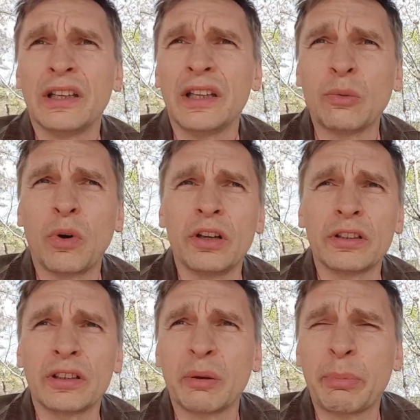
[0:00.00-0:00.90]
in
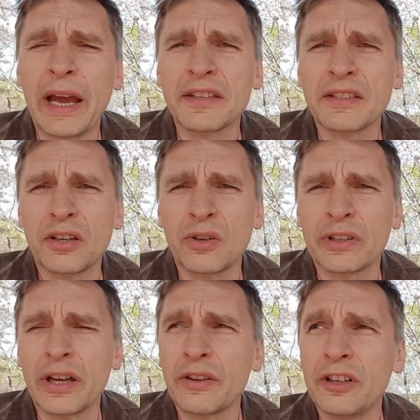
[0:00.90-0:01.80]
one capacity or
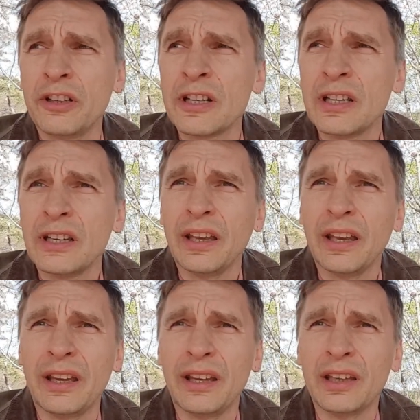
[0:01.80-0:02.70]
another.
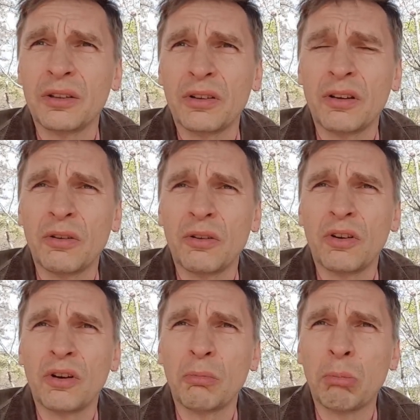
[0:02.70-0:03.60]
And
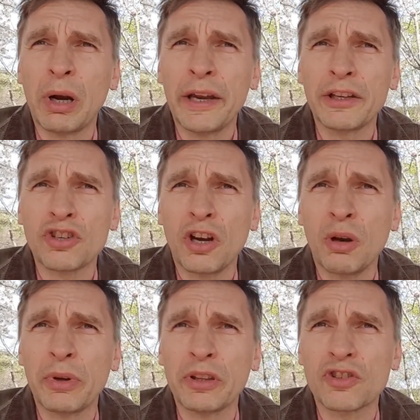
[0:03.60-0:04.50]
my
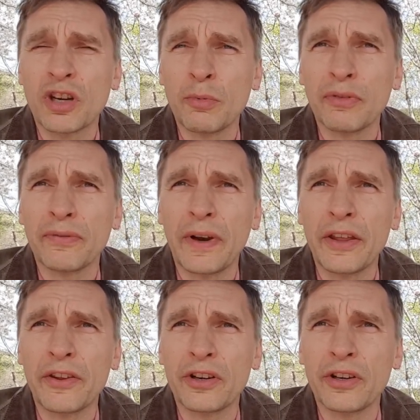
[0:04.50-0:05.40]
job and the job of
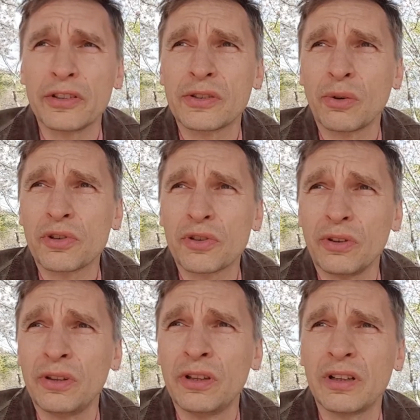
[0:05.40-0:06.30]
other
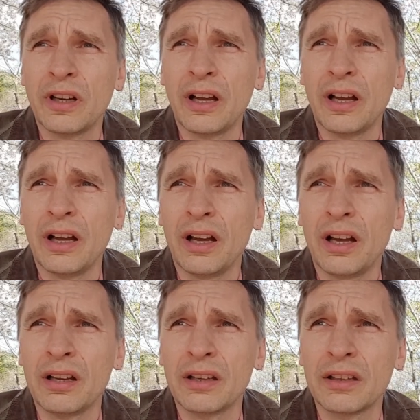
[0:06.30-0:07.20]
social
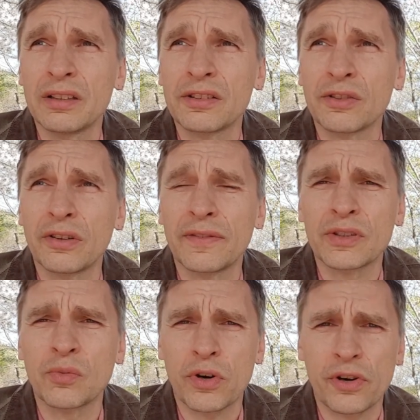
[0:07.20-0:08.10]

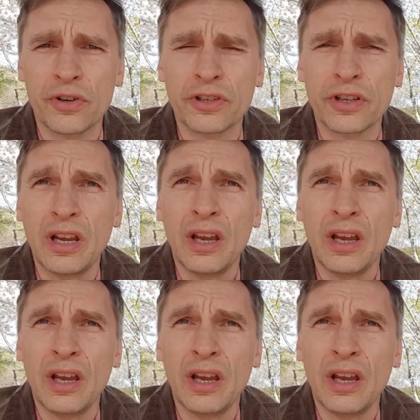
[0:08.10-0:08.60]
service workers